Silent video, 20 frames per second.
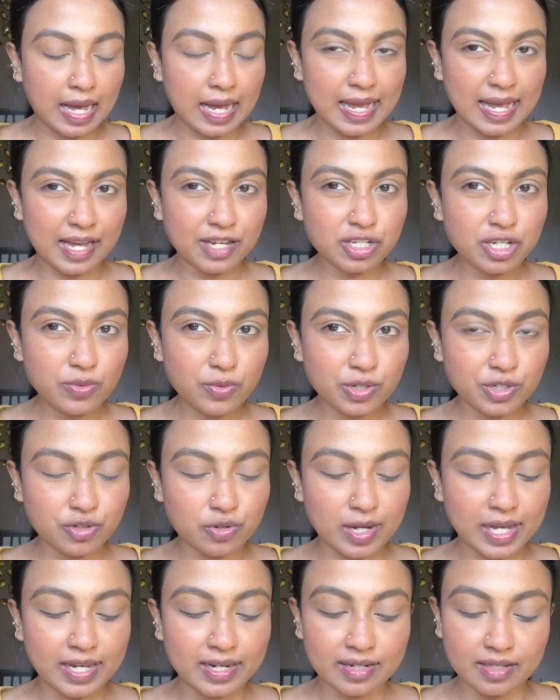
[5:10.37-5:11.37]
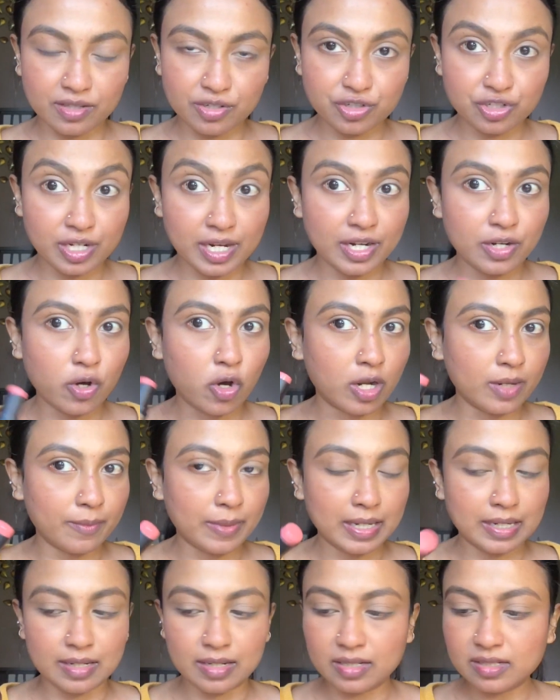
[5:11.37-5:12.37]
I actually want to try another shade on
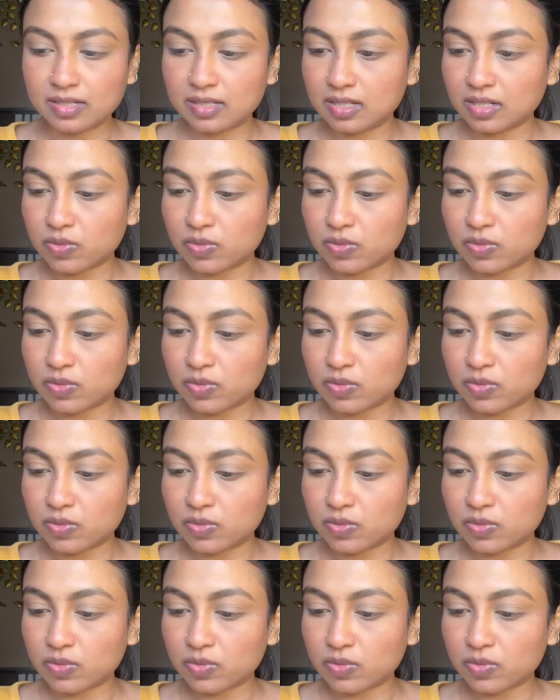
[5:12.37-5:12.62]
my lids.